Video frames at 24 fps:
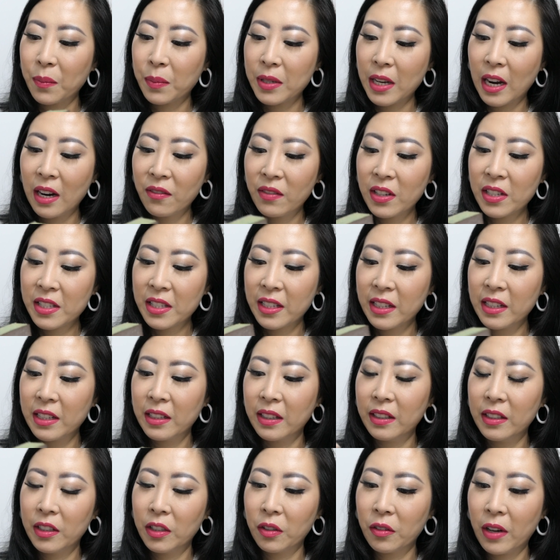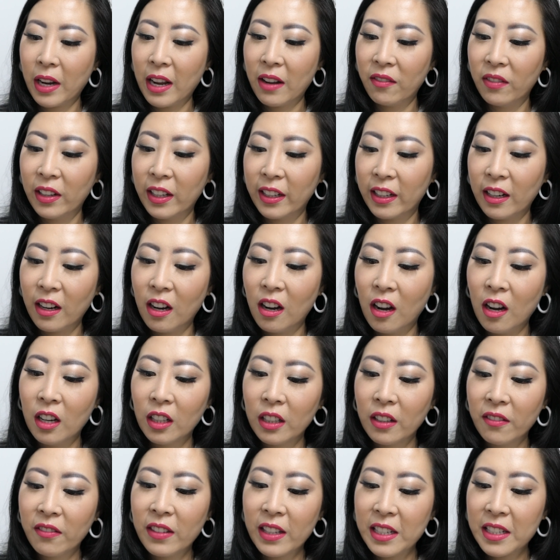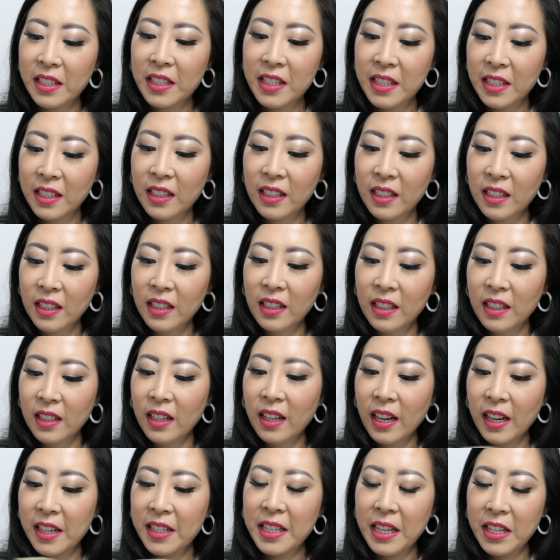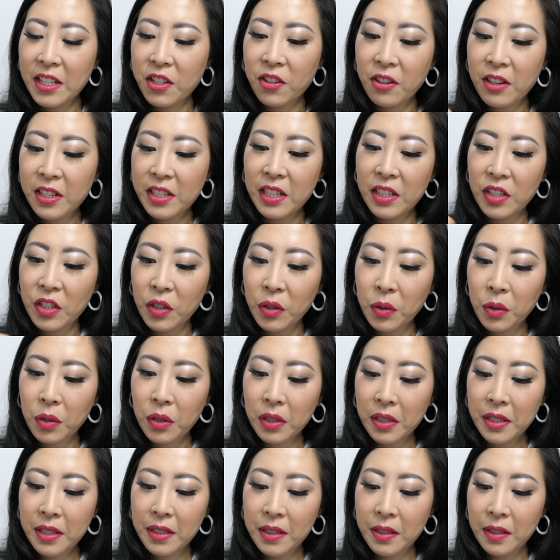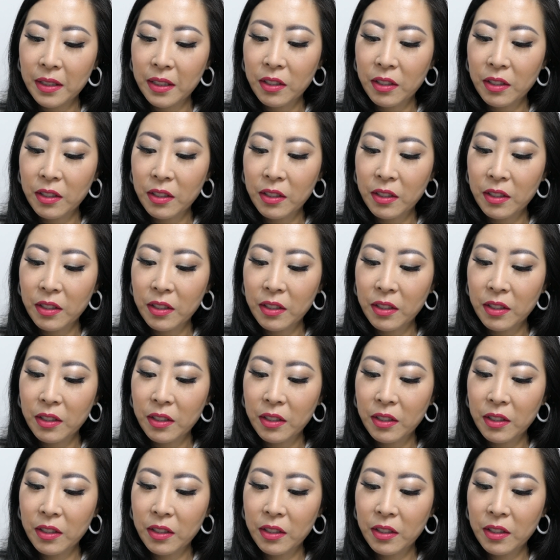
So obviously you don't have like all of these accessories and tools.